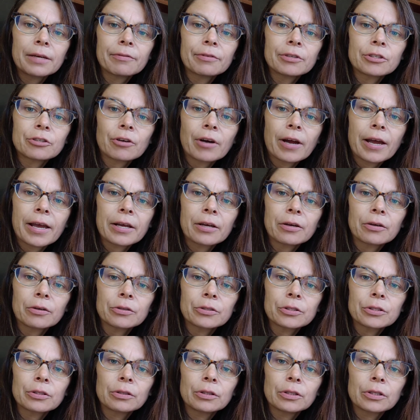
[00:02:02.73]
of a triangle?
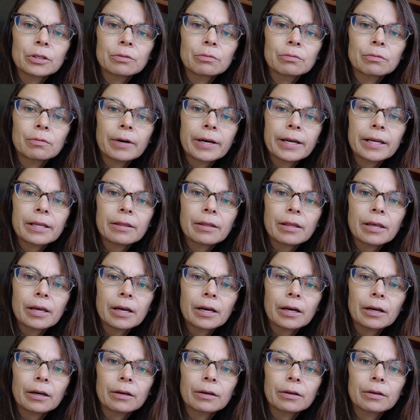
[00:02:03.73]
So look right
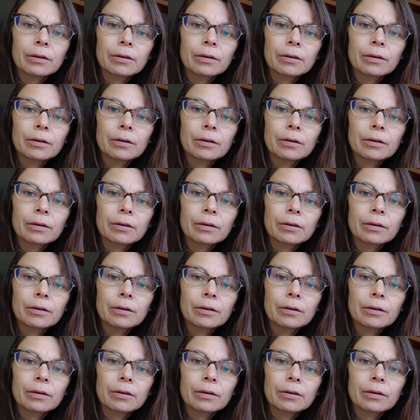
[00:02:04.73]
there.